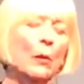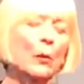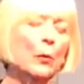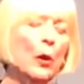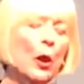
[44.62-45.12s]

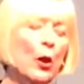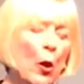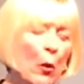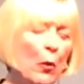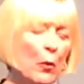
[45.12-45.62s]
who
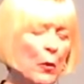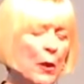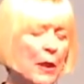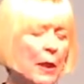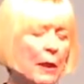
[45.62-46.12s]

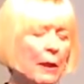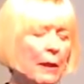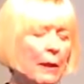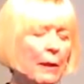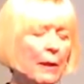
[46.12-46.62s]
knows
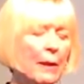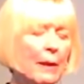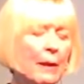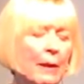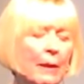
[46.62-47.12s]

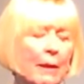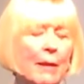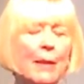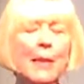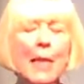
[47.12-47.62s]

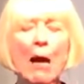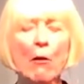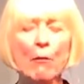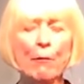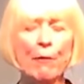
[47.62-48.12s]

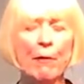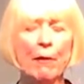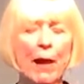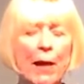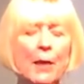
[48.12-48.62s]
itself
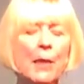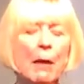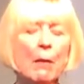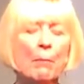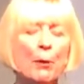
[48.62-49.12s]
as
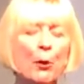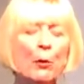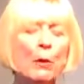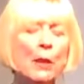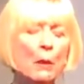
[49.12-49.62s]

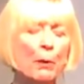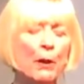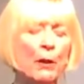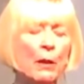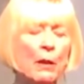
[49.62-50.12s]
pure
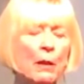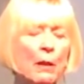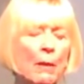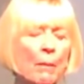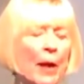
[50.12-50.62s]
spirit,
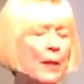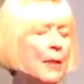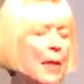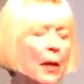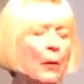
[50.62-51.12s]
as
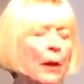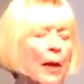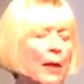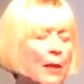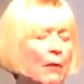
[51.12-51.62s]
sacred
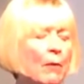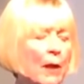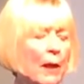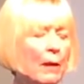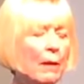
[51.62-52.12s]

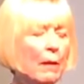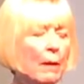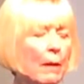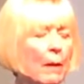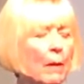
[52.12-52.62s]
activity.
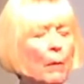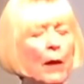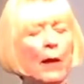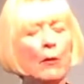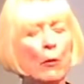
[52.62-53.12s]
What
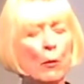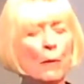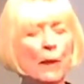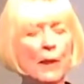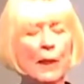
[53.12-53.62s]
I
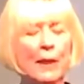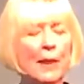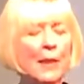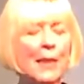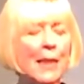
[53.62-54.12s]
know is that
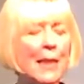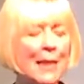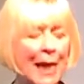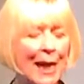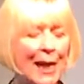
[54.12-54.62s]
this is a
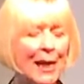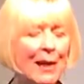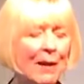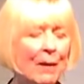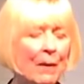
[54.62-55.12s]

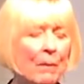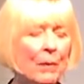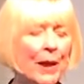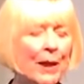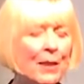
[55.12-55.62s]
day
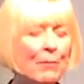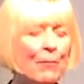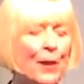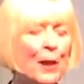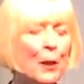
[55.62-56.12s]
that is
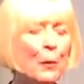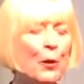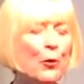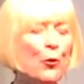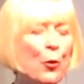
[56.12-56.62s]
filled
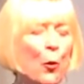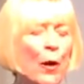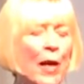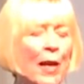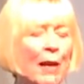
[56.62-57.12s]
with joy,